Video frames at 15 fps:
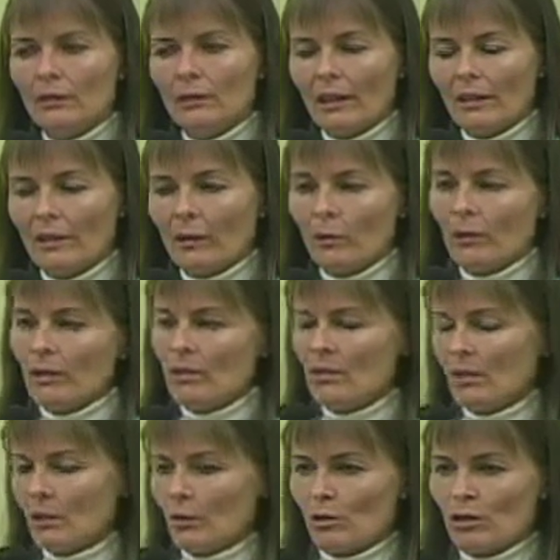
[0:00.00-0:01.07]
I thought, well, this is
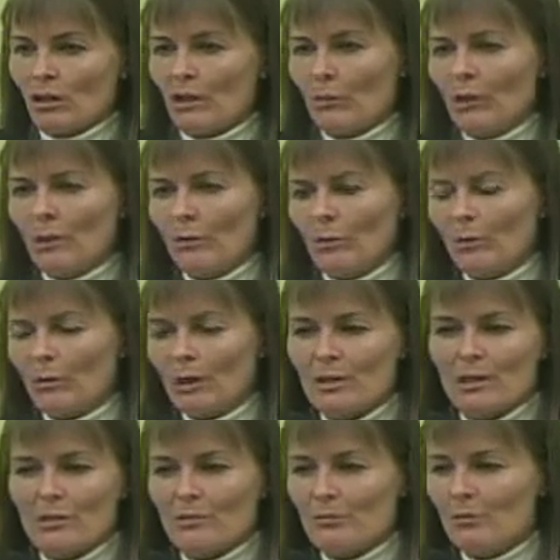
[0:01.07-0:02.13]
interesting.
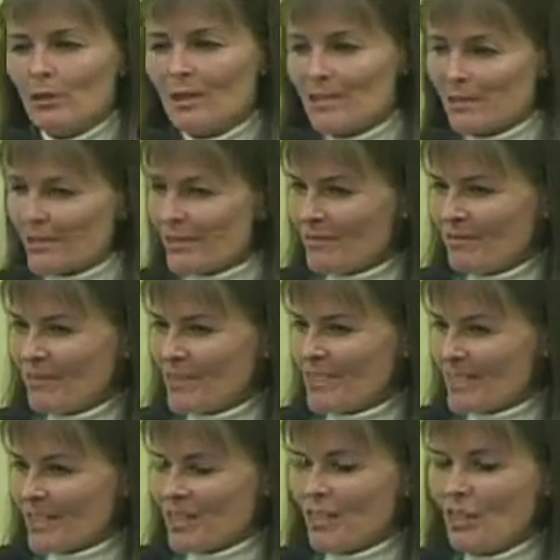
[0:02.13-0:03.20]
What's
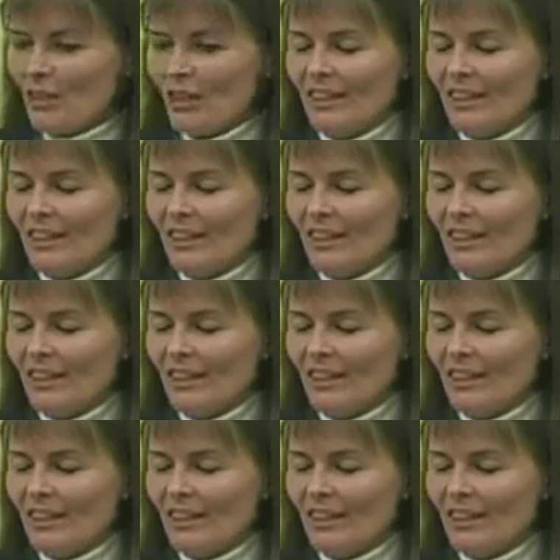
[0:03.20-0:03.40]
this here?